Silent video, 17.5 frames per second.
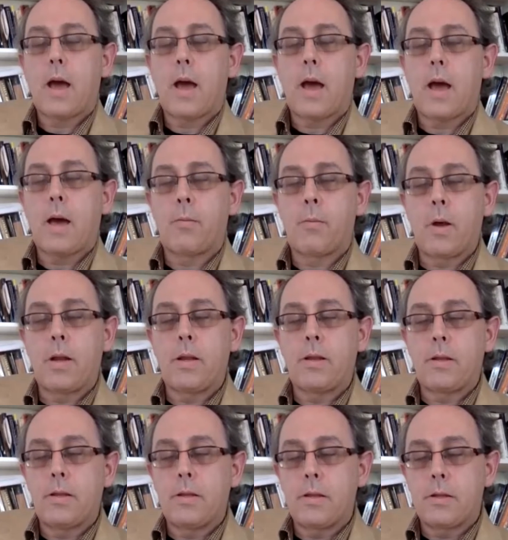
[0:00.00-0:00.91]
And
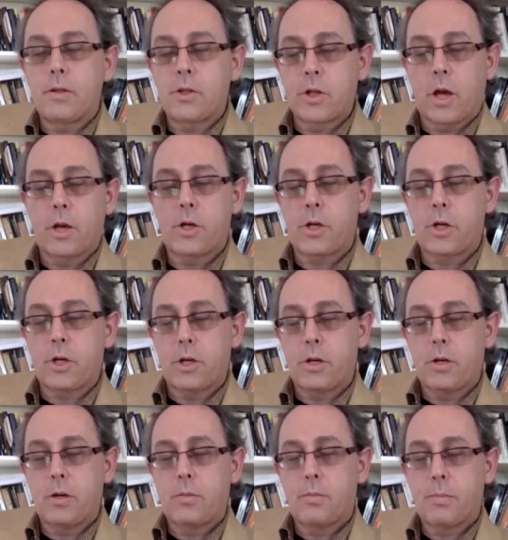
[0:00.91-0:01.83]
when such
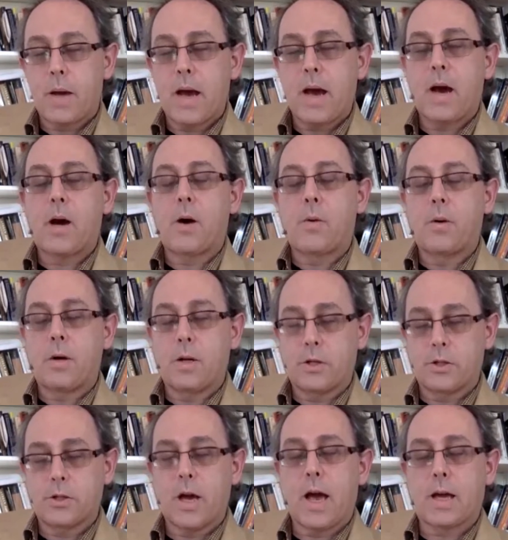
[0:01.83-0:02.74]
power
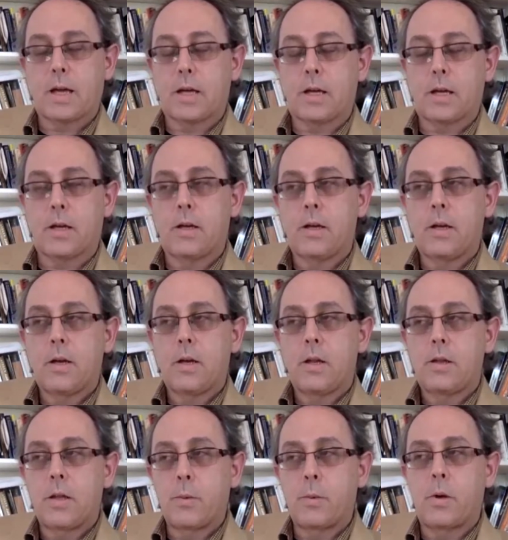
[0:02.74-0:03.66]
is lacking,
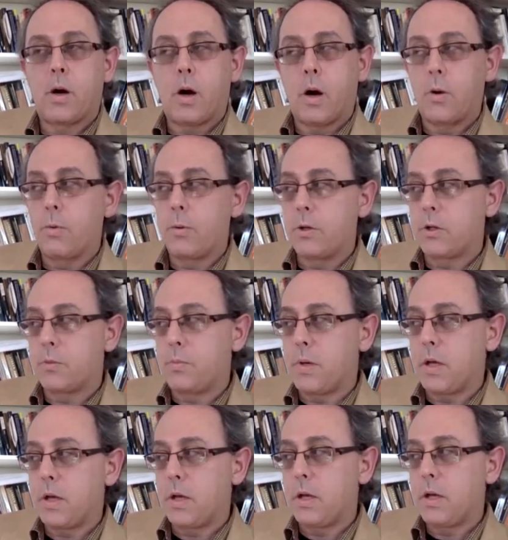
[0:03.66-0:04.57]
there will always
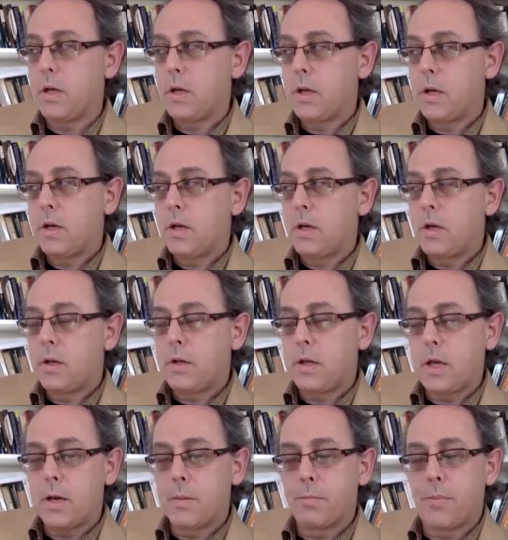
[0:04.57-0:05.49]
be
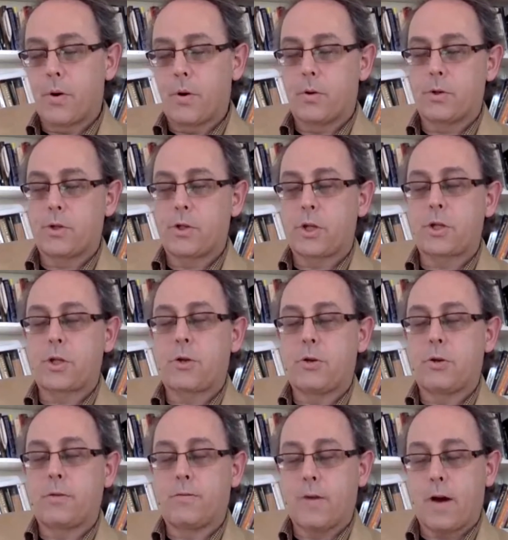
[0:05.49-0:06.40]
the impulse to
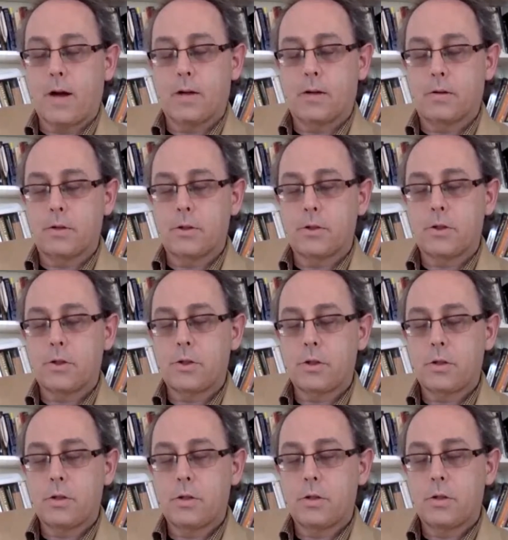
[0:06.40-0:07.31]
turn to
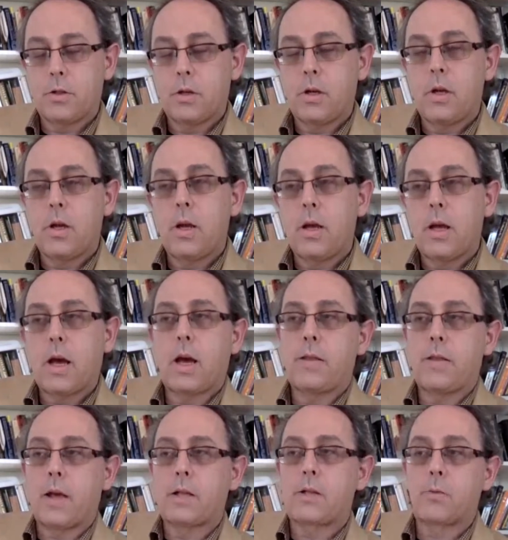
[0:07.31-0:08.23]
violence.
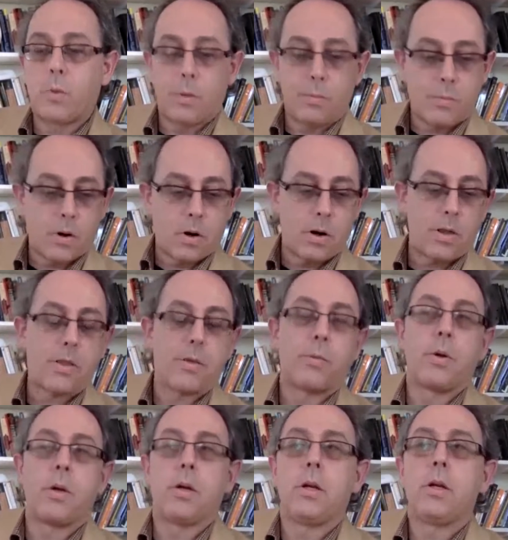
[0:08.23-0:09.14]
And that's what part
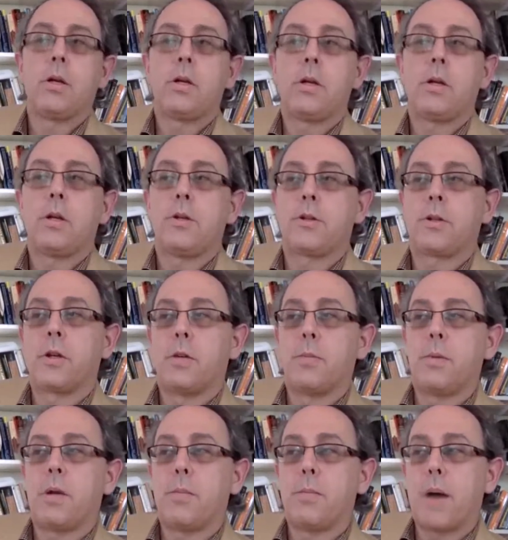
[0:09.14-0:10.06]
3 is going to
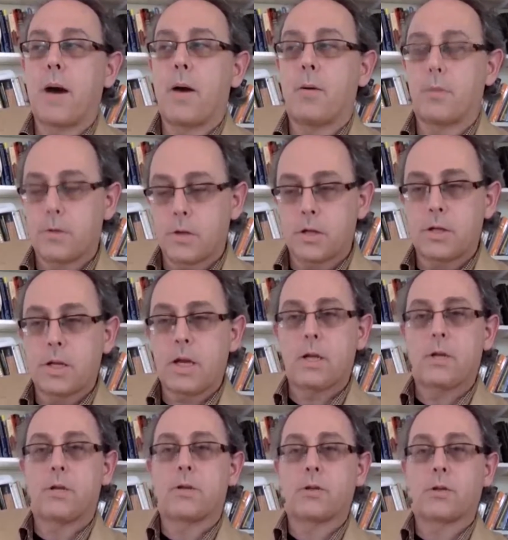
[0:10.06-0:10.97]
be about, the
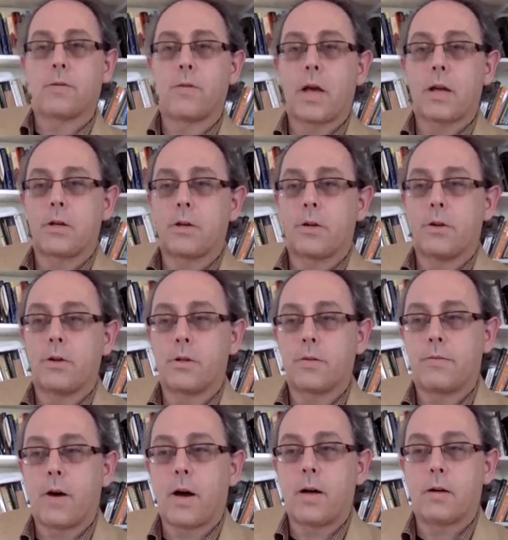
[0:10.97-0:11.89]
dangers of that turn to
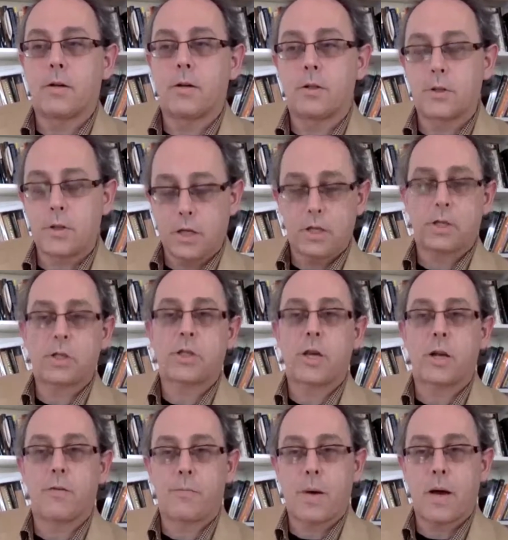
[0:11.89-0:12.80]
violence
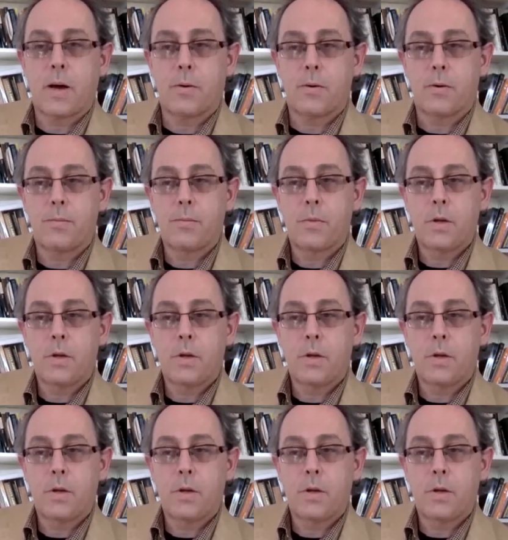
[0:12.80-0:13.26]
instead of power.